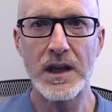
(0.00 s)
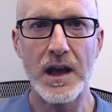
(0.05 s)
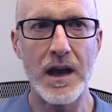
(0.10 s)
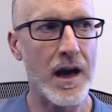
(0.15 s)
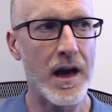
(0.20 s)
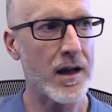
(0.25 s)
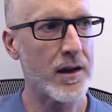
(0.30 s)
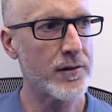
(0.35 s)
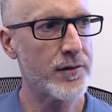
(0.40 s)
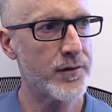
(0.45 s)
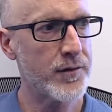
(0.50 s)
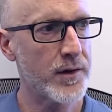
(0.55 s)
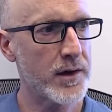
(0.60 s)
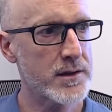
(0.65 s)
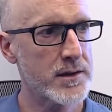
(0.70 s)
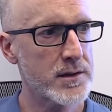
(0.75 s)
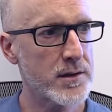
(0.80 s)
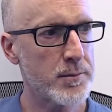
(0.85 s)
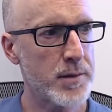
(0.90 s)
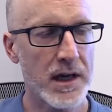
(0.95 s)

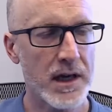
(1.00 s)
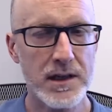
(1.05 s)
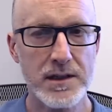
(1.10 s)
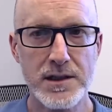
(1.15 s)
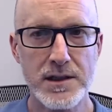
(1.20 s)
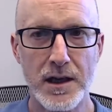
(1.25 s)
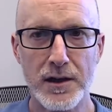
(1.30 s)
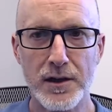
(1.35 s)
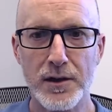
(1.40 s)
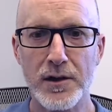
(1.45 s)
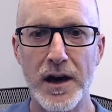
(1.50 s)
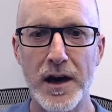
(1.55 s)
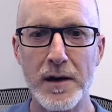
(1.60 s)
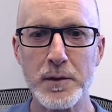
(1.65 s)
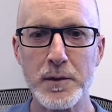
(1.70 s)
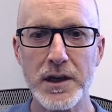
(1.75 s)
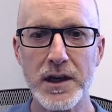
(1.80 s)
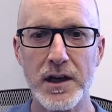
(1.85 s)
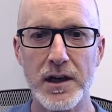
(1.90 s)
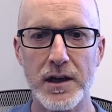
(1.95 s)
Alfonso Peccatiello.
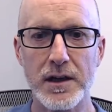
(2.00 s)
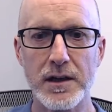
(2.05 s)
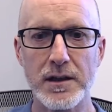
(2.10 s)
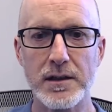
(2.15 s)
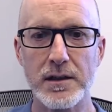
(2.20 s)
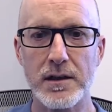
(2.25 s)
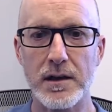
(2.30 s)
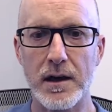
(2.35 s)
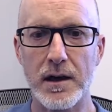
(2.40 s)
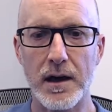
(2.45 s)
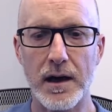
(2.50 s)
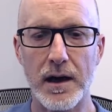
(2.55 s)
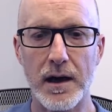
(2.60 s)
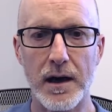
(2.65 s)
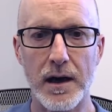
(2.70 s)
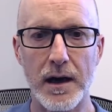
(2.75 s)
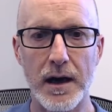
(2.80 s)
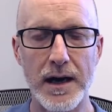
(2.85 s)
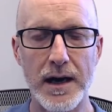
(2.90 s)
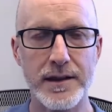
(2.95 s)
I'm good.
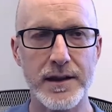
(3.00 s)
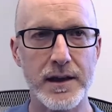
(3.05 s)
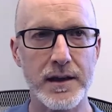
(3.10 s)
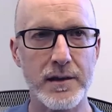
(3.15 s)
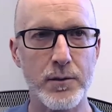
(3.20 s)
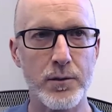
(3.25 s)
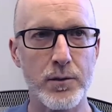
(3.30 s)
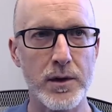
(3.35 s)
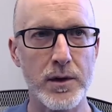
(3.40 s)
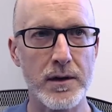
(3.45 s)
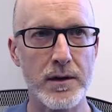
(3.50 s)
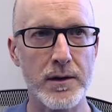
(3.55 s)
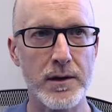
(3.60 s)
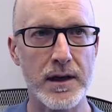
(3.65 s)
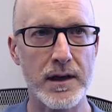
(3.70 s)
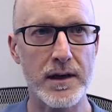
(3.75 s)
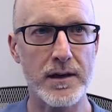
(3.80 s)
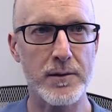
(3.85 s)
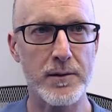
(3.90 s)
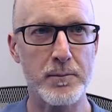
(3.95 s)
I think
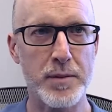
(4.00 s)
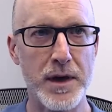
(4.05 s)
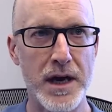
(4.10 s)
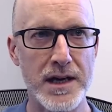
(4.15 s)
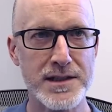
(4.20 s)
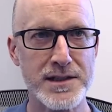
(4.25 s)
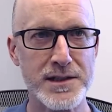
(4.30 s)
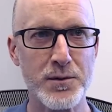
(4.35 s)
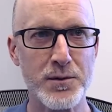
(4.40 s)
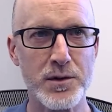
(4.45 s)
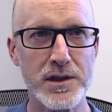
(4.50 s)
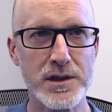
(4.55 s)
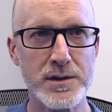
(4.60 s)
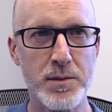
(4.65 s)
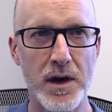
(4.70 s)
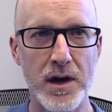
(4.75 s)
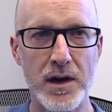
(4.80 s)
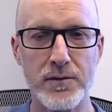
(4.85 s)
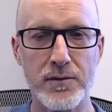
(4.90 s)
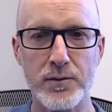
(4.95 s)
we passed the worst
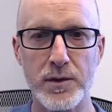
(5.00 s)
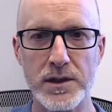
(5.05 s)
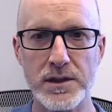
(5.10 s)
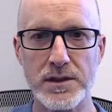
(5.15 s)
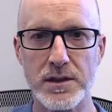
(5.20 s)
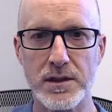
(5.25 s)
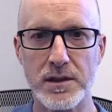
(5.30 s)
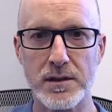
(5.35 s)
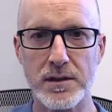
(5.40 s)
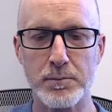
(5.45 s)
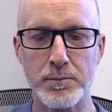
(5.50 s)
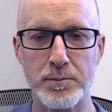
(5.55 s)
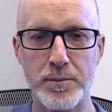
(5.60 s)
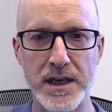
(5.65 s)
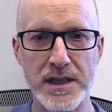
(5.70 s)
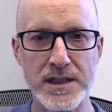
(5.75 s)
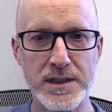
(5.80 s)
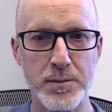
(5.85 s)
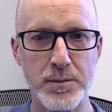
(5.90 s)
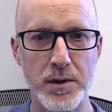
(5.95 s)
part of winter.
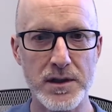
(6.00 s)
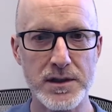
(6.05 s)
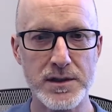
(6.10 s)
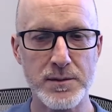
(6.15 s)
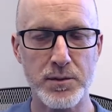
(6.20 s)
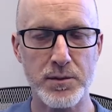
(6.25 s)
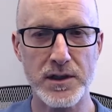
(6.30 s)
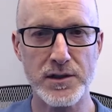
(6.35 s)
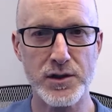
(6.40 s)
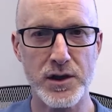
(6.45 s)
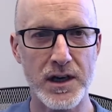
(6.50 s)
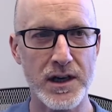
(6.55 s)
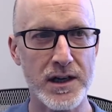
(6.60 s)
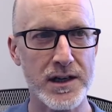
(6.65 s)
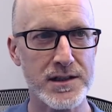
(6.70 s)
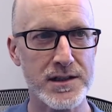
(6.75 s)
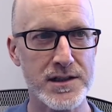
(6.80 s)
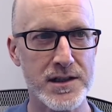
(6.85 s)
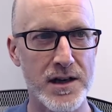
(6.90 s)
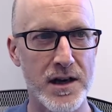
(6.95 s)
Baseball spring training
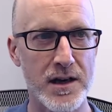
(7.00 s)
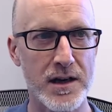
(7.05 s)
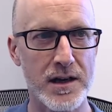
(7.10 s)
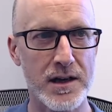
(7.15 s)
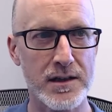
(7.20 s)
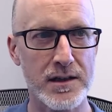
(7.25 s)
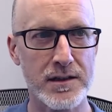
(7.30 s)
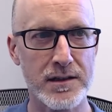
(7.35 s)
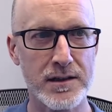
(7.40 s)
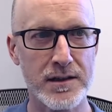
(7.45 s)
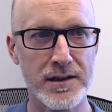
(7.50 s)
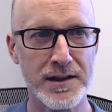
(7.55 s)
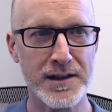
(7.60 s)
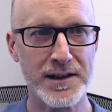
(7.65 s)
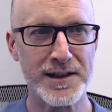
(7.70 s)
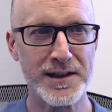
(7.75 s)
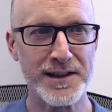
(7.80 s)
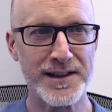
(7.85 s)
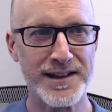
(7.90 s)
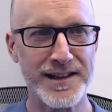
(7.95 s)
has started.
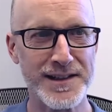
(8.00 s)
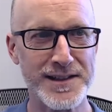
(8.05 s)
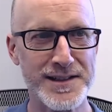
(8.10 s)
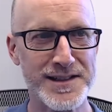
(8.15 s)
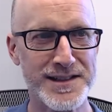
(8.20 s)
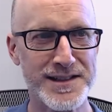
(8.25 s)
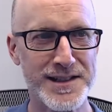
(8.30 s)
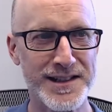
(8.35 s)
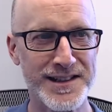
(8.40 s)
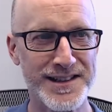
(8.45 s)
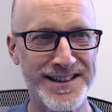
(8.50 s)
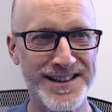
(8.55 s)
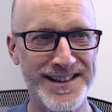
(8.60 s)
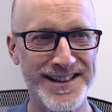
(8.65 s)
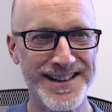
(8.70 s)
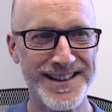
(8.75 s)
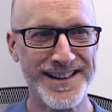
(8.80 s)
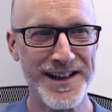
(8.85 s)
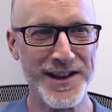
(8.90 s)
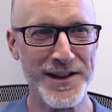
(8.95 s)
It's
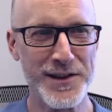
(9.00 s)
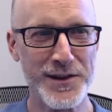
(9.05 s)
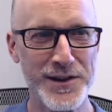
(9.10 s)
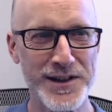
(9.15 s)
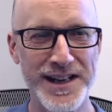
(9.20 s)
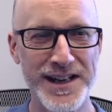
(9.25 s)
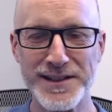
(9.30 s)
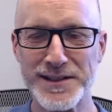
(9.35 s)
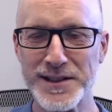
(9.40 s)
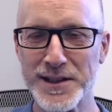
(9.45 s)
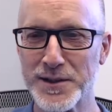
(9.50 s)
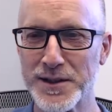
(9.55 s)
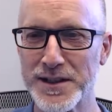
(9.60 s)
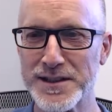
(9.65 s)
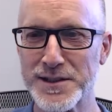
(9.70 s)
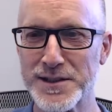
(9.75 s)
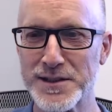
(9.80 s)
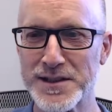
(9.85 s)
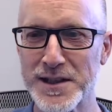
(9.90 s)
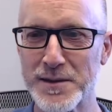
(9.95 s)
38
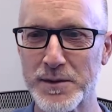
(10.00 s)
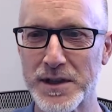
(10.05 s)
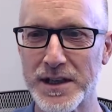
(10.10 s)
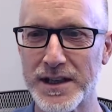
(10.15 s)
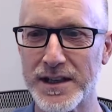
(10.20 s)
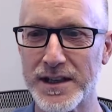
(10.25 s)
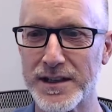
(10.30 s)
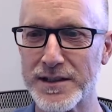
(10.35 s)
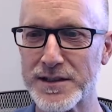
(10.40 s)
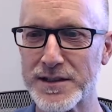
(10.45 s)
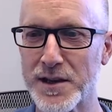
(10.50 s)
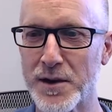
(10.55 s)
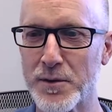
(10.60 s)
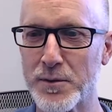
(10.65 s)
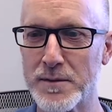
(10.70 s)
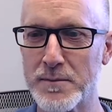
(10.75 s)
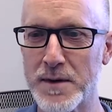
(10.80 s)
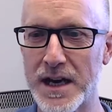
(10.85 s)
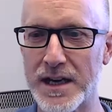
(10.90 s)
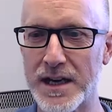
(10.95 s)
degrees or something here, so
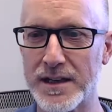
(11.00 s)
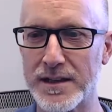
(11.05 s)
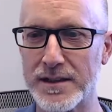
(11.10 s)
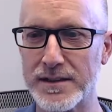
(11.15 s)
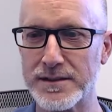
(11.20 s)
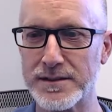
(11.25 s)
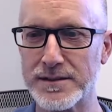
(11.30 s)
we made it.